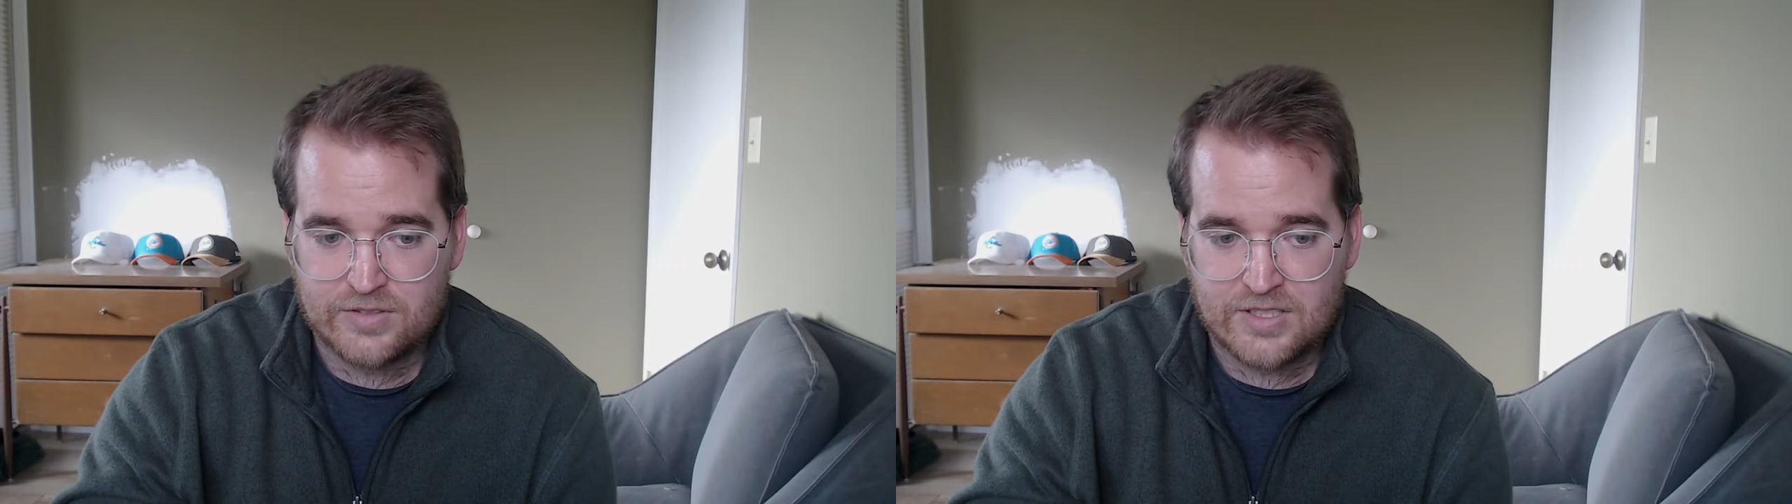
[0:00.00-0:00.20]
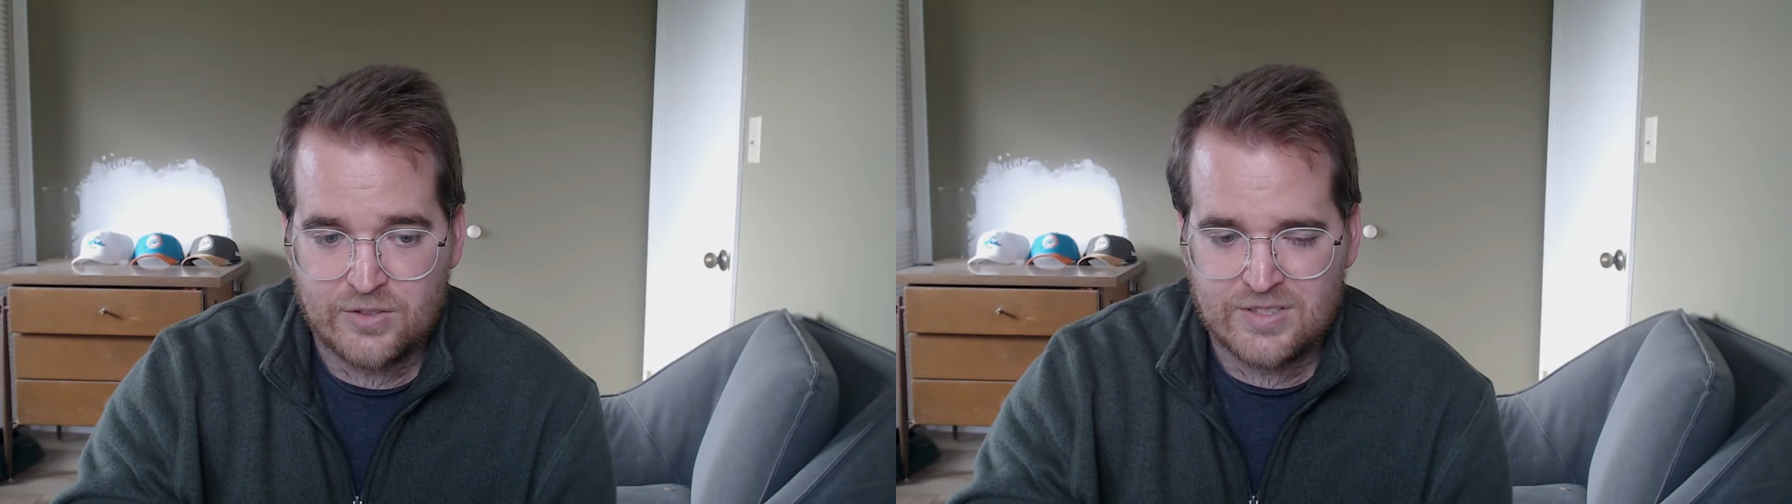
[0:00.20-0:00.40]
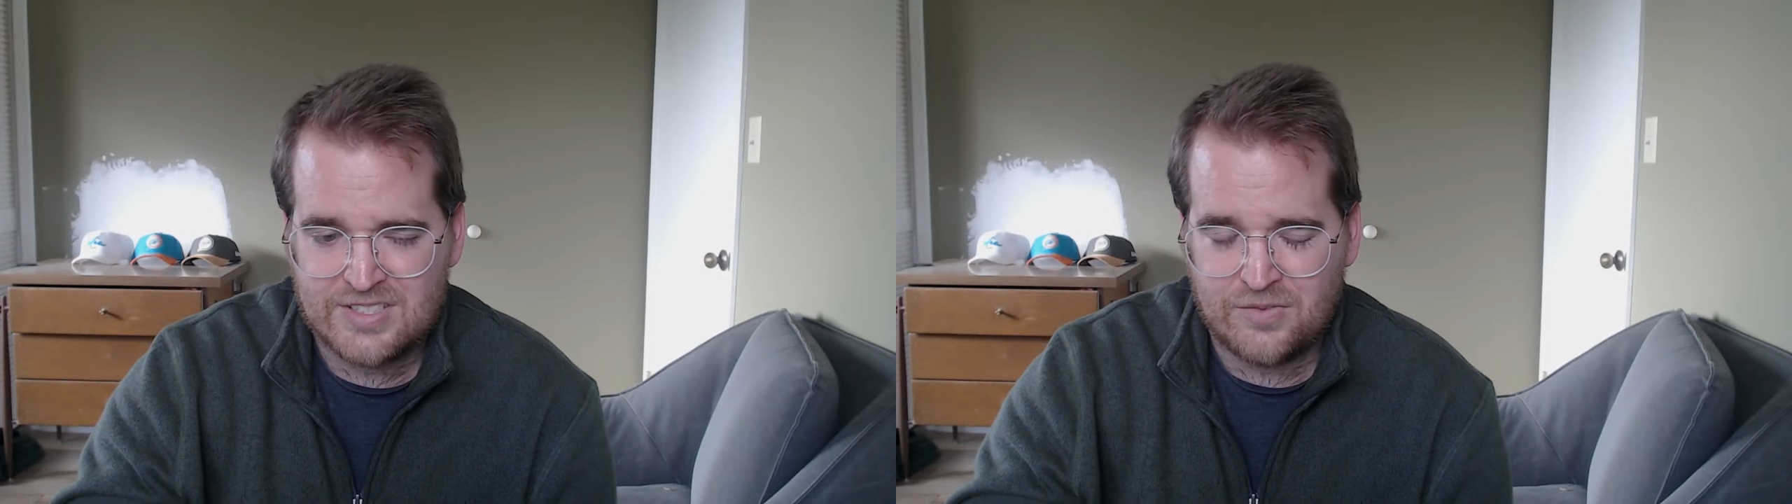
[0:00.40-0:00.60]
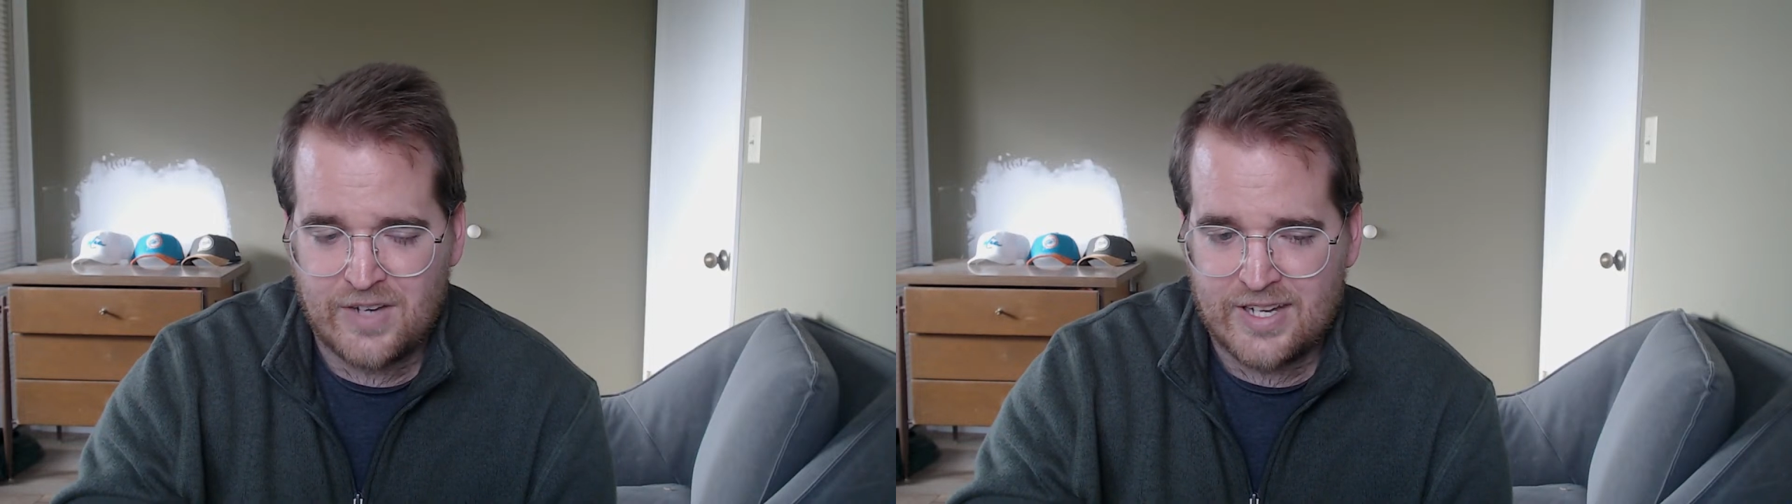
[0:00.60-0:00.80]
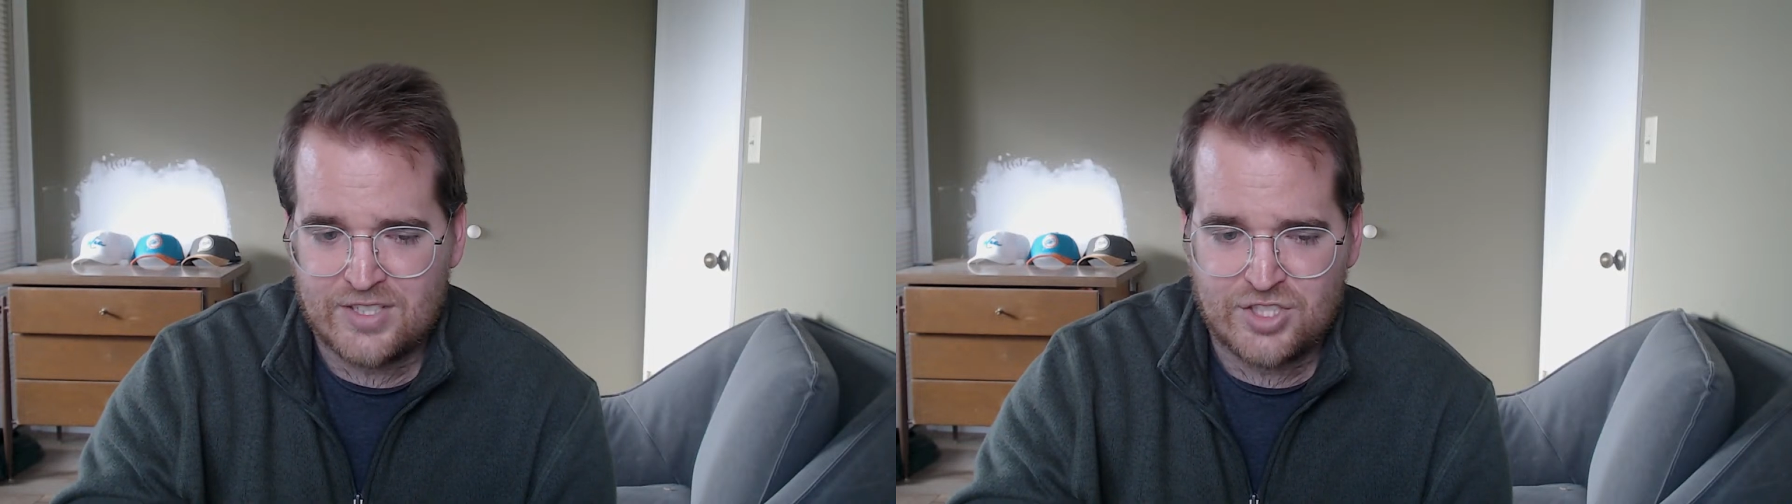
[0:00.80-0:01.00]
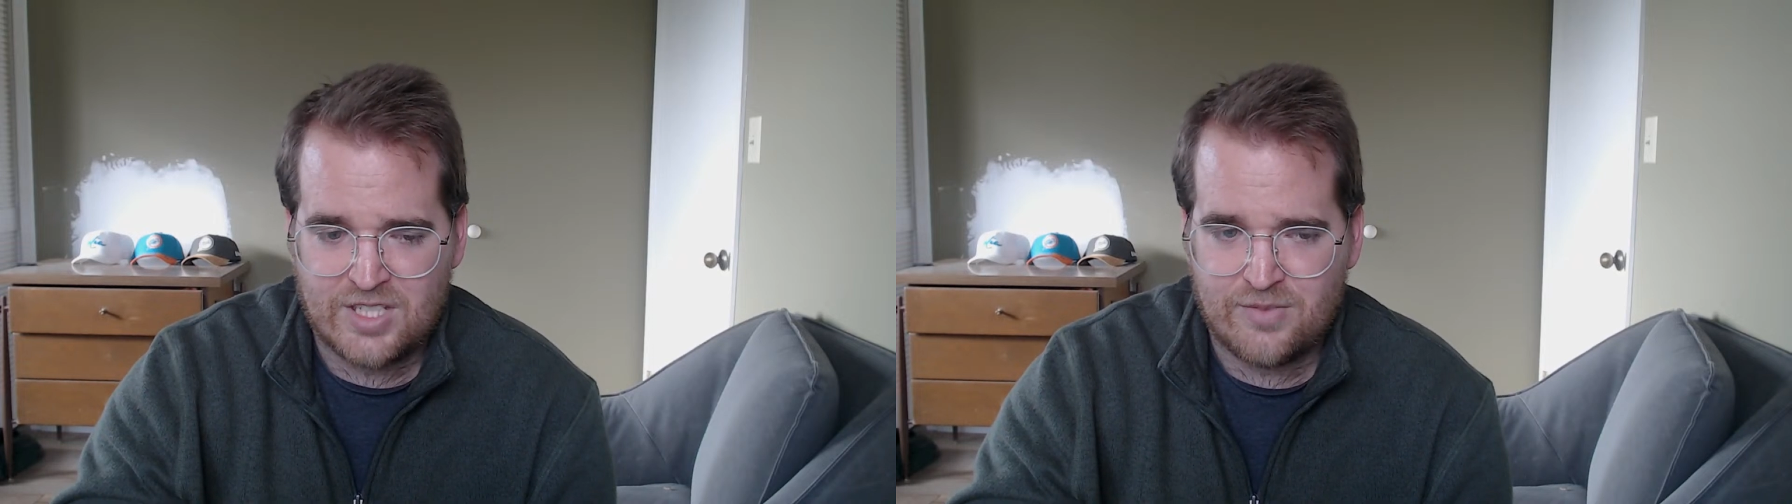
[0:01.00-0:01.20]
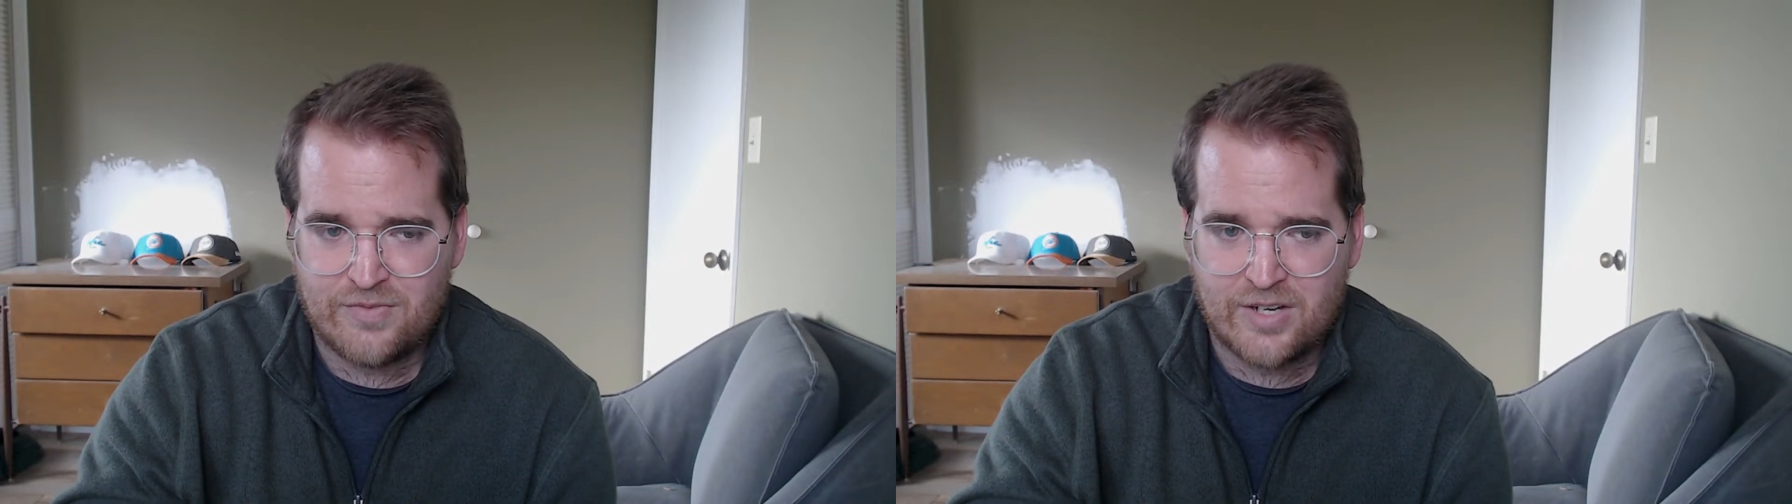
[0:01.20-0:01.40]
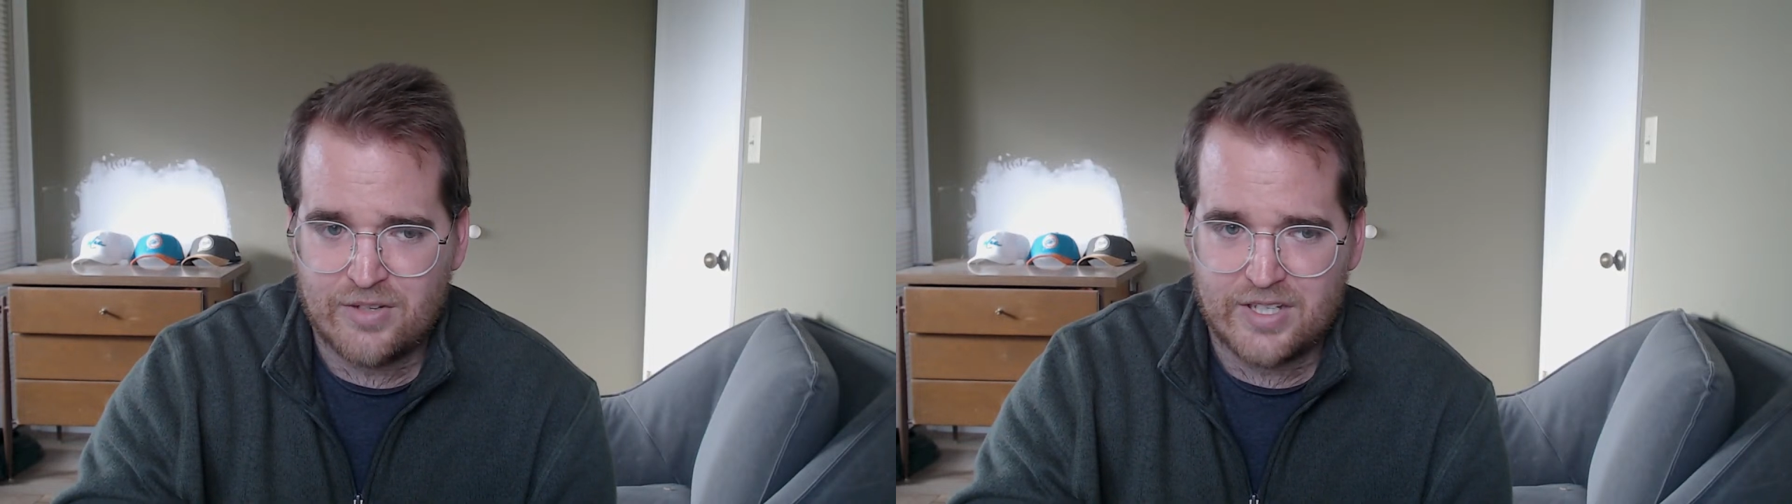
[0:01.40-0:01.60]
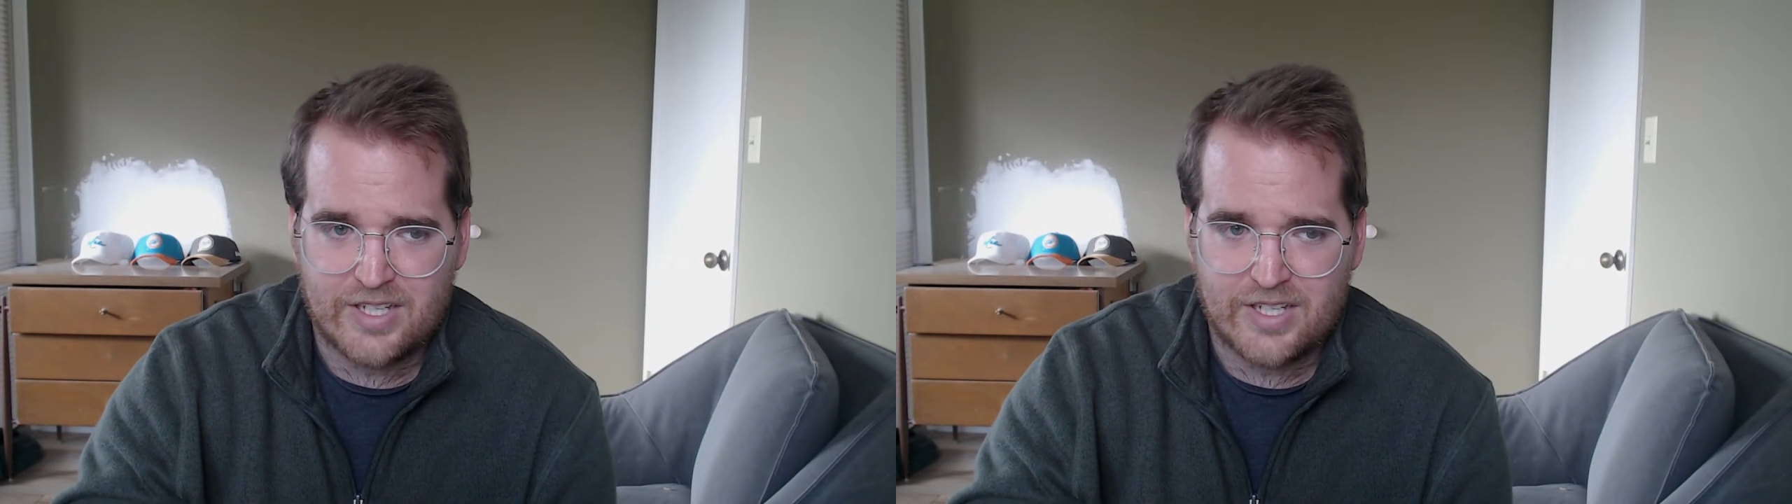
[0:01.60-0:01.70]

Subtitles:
and you can still find cheap veteran